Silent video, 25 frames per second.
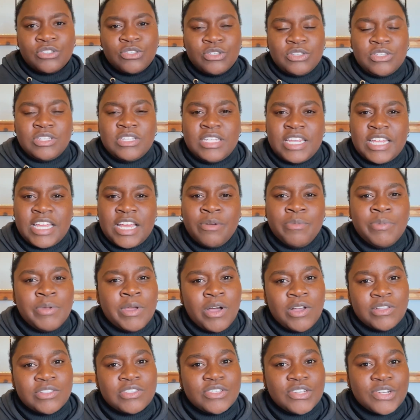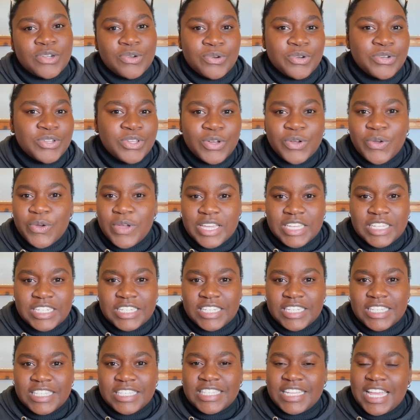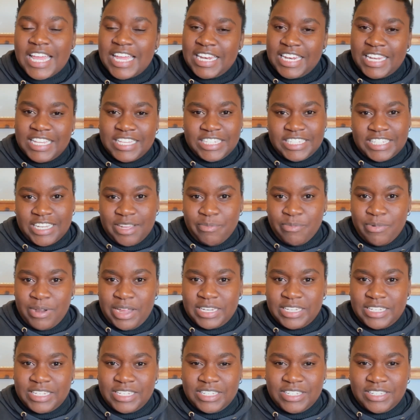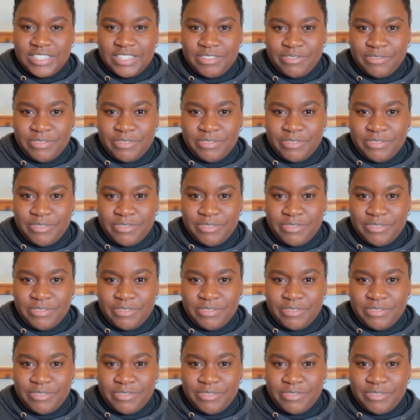So today I'll be answering all your questions and let's jump right into the